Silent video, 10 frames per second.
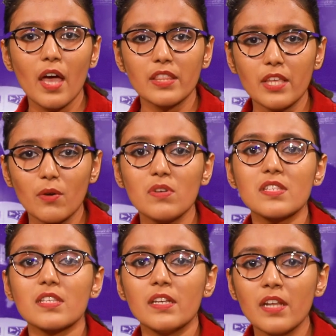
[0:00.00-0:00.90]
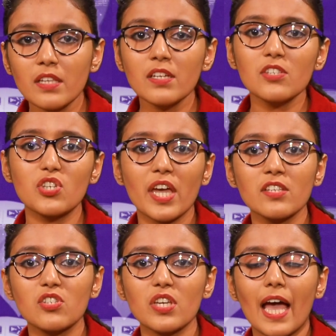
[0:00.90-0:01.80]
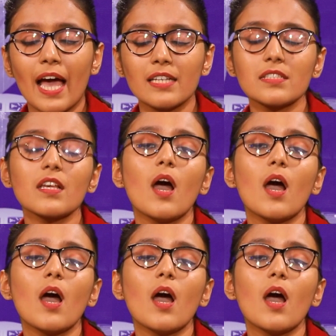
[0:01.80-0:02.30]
there was another change as